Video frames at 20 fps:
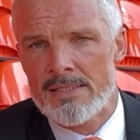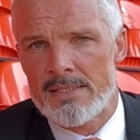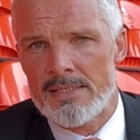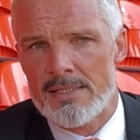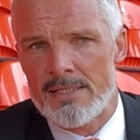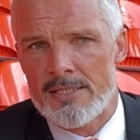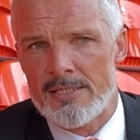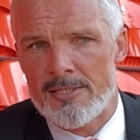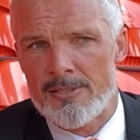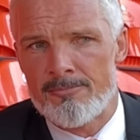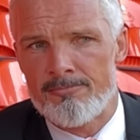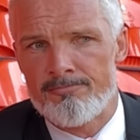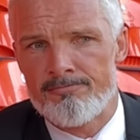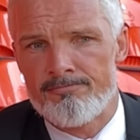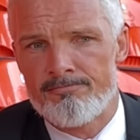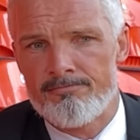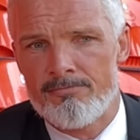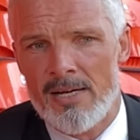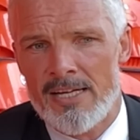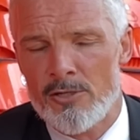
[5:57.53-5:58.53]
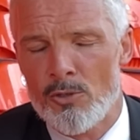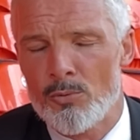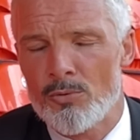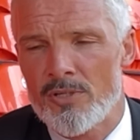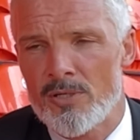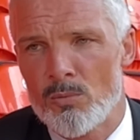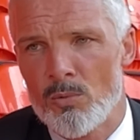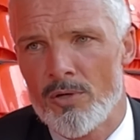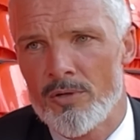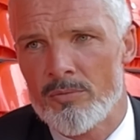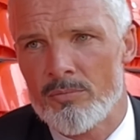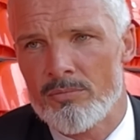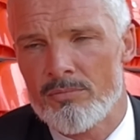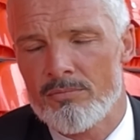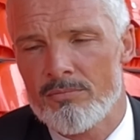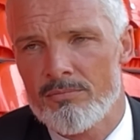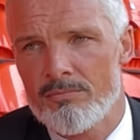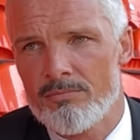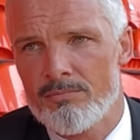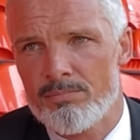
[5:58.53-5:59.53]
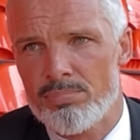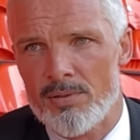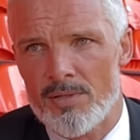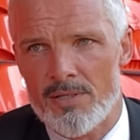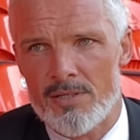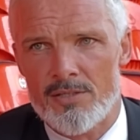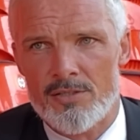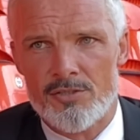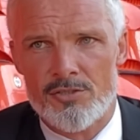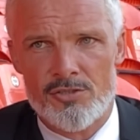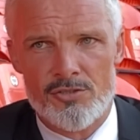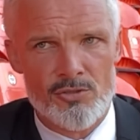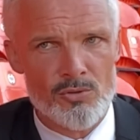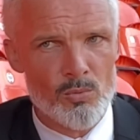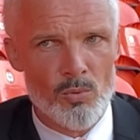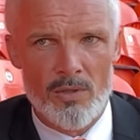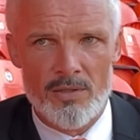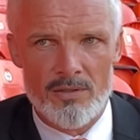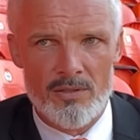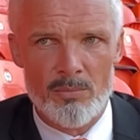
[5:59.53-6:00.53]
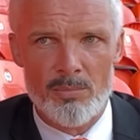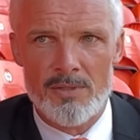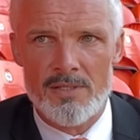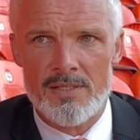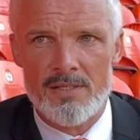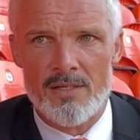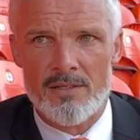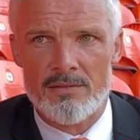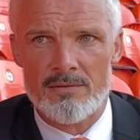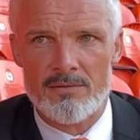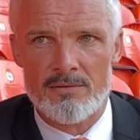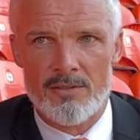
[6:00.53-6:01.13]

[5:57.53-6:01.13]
I only want players who want to be here